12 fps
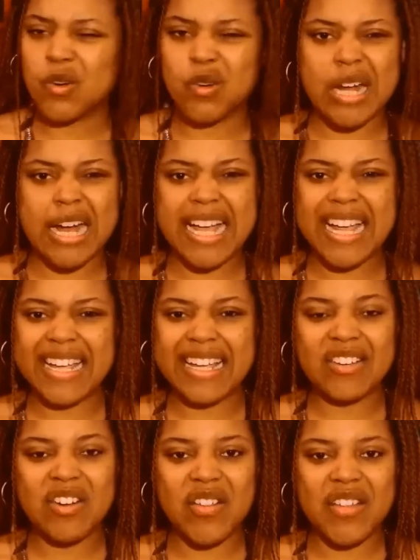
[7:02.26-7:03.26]
crying
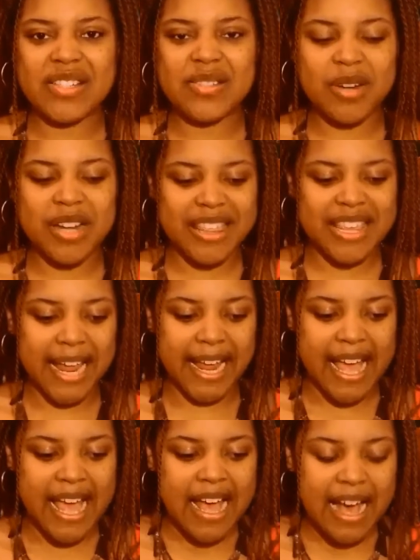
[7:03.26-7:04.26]
and all that sort of
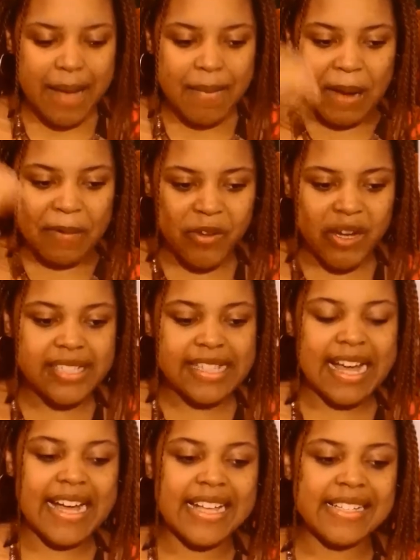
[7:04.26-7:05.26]
thing, I
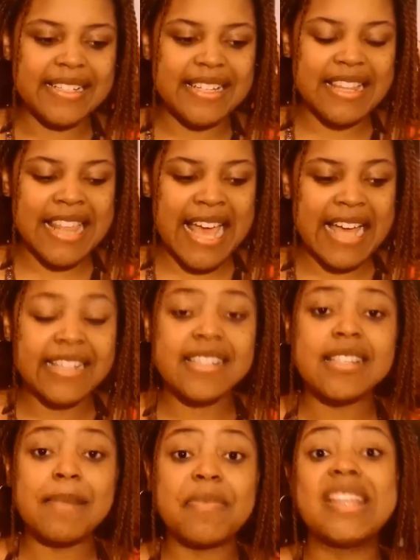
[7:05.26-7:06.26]
realized that
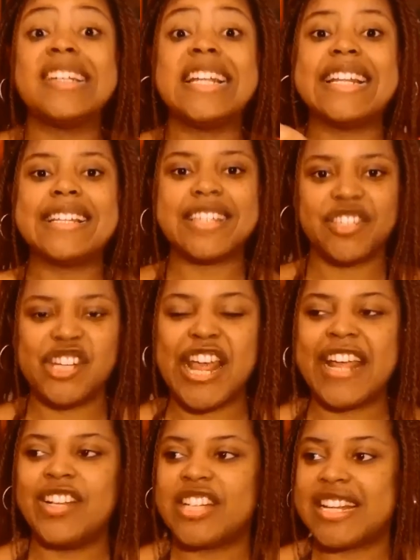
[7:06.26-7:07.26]
something needed to
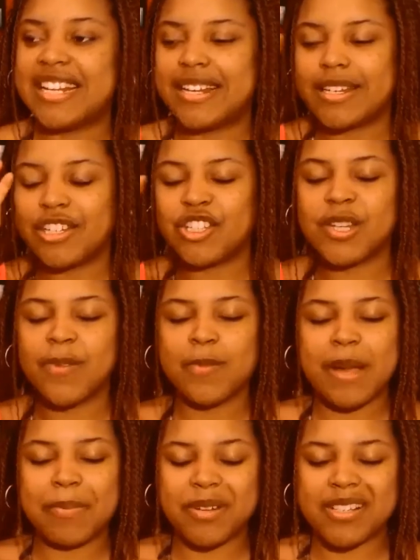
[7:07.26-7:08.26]
change. I needed to shift
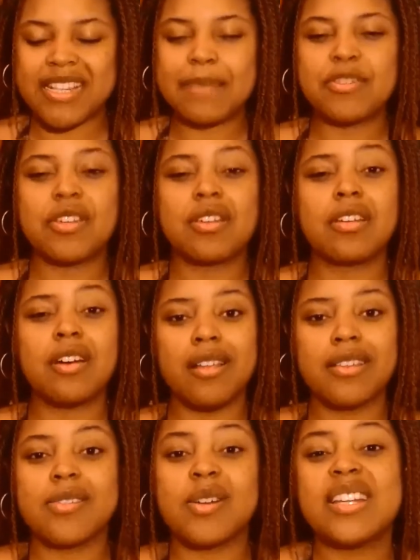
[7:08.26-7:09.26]
my perception, and
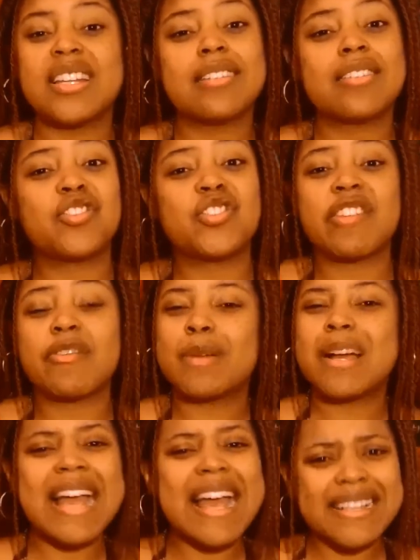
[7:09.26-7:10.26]
also I needed to shift
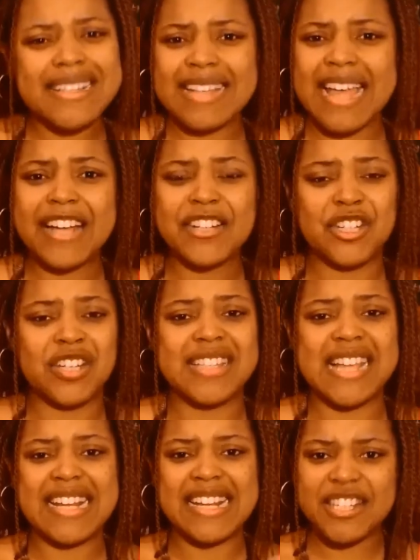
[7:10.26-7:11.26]
my actions.
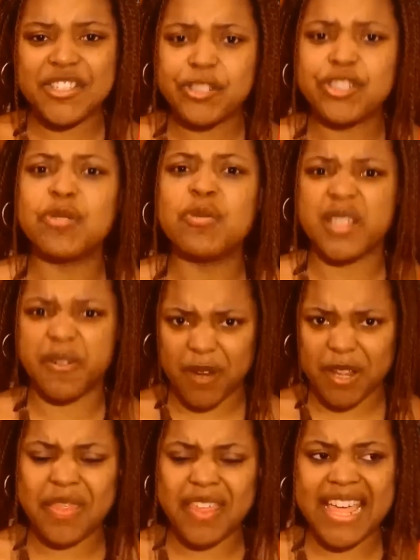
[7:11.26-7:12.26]
I needed to do
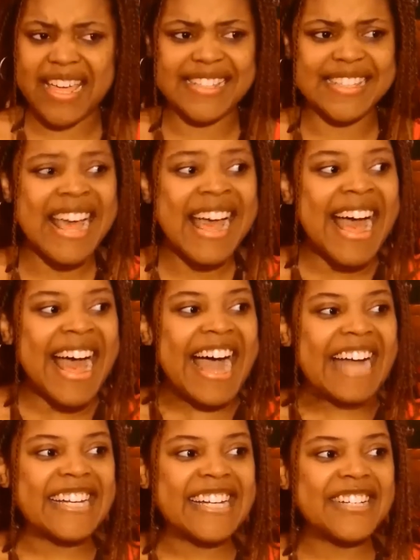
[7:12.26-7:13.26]
different things.
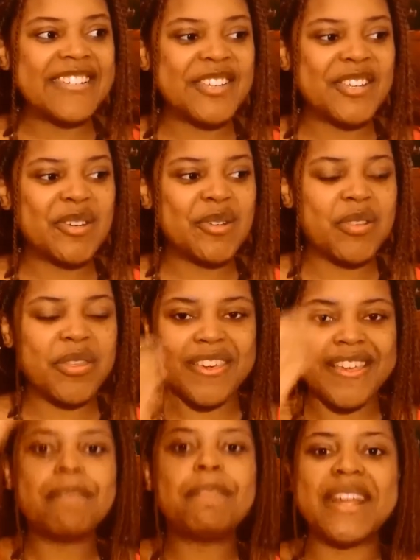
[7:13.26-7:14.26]
I needed to
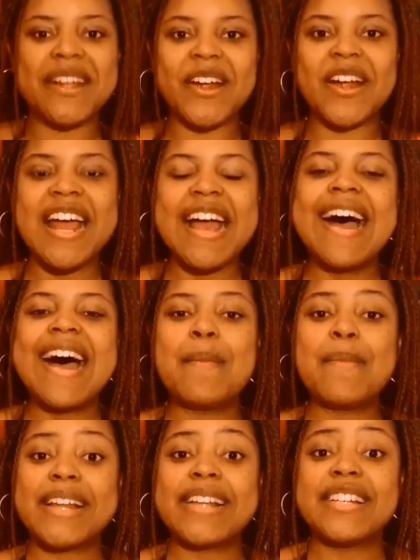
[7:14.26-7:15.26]
think bigger,
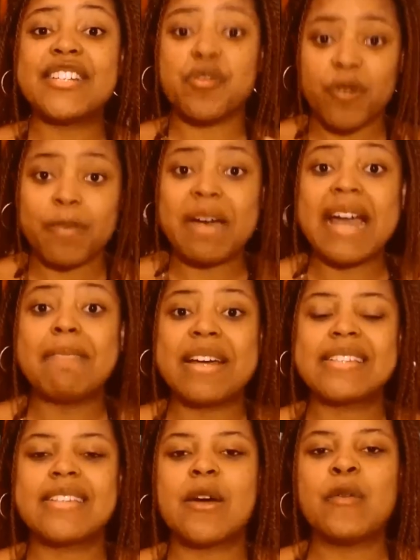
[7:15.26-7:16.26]
and I needed to remind
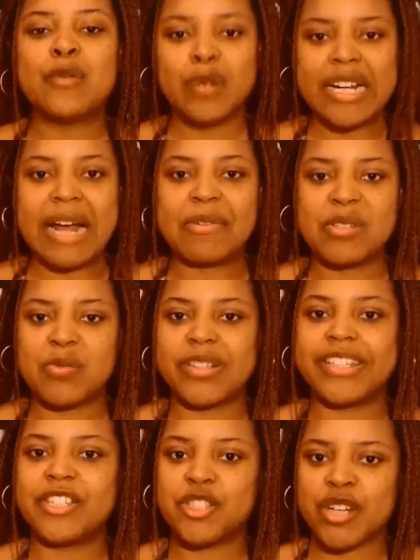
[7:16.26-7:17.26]
myself what I was
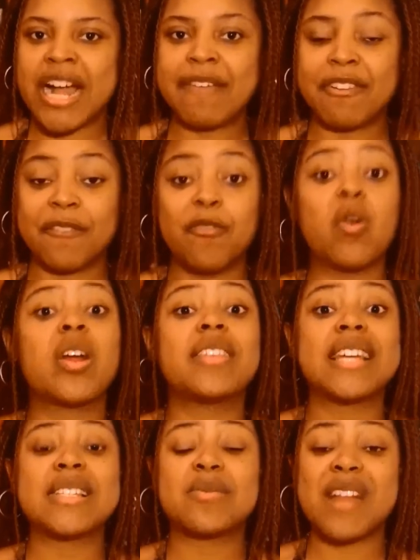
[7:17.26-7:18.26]
really striving for, and
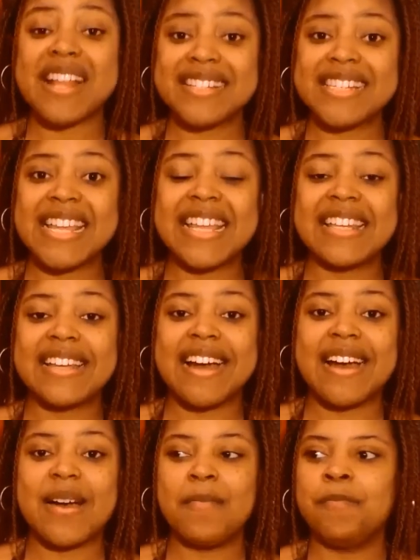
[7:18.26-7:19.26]
that's what I did.
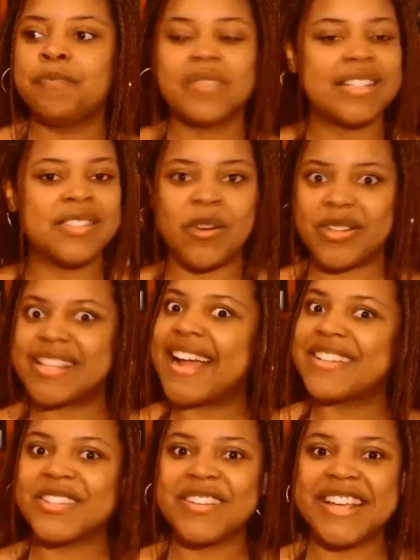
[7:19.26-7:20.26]
So it
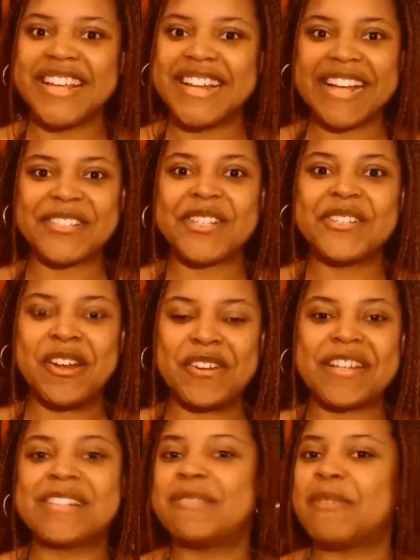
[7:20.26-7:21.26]
actually
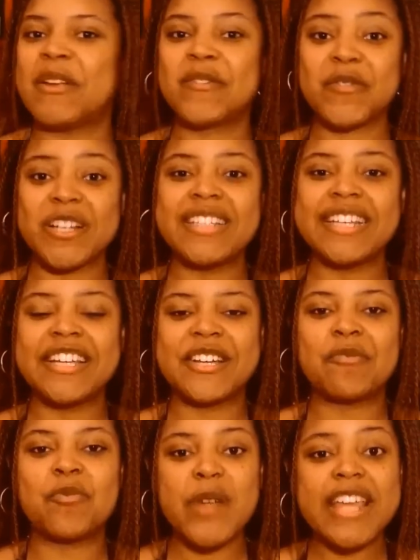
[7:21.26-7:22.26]
turned out to be a really
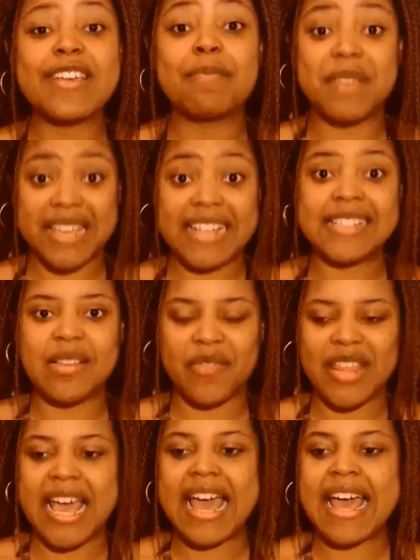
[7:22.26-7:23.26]
good week because of
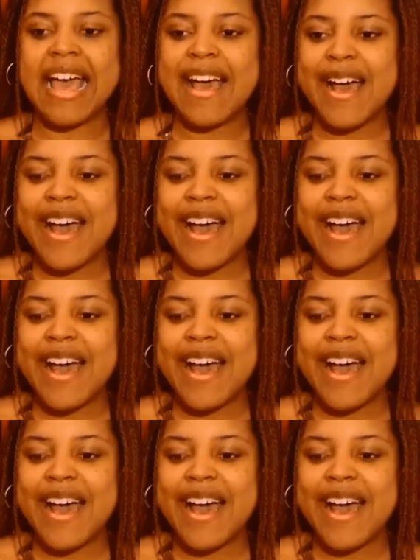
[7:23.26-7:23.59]
that.